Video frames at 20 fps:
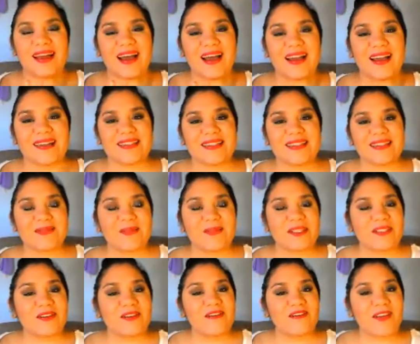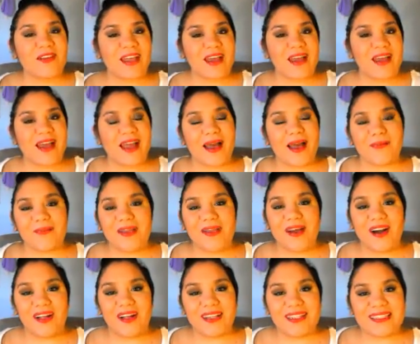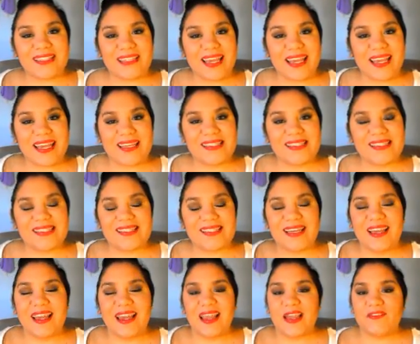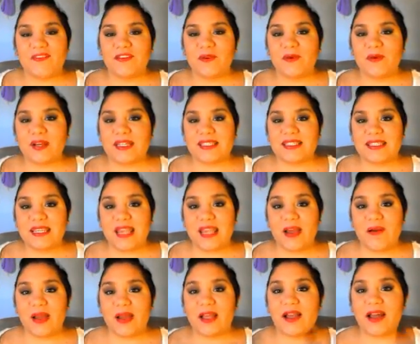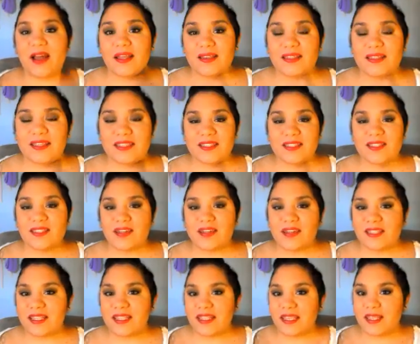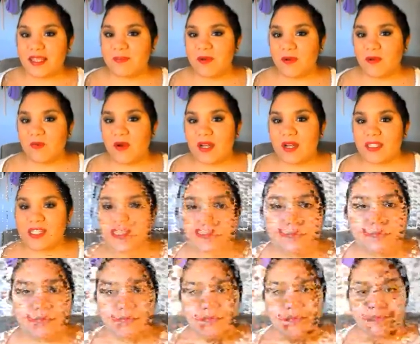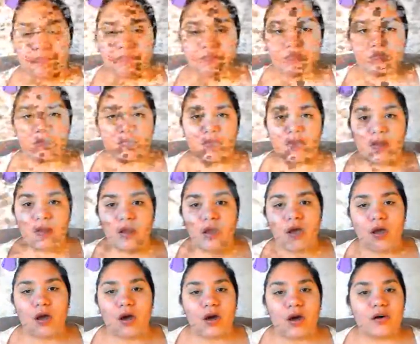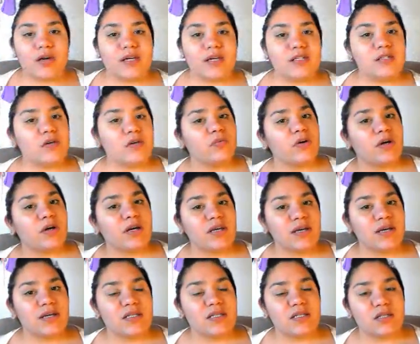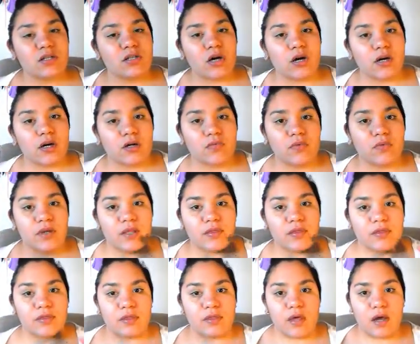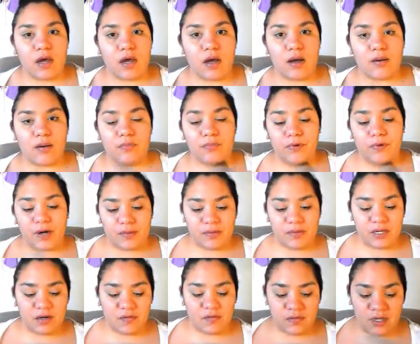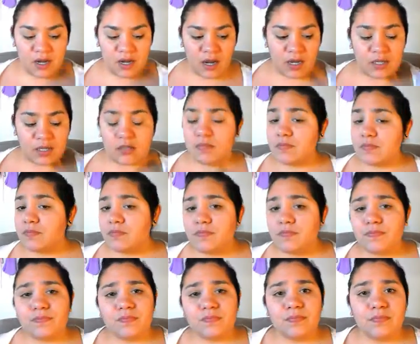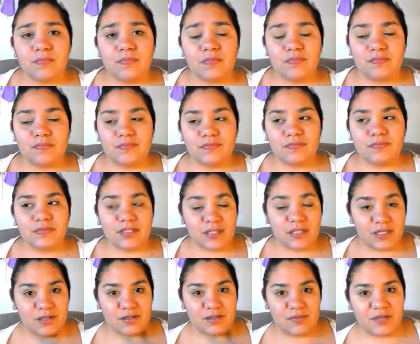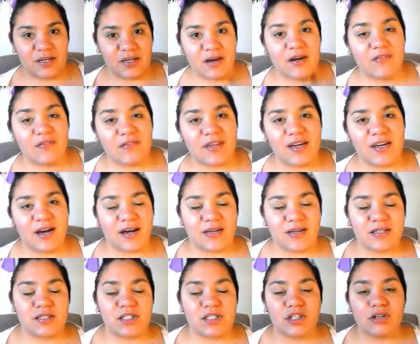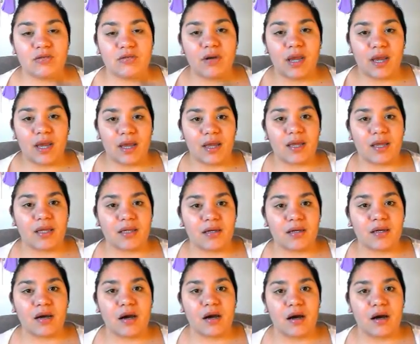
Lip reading: guys, it's me, Sophia. Happy holidays. If you want to see how I got this look, then keep on watching. Okay, so we're going to get started with the priming of the eye. Excuse me, of the eyes. You can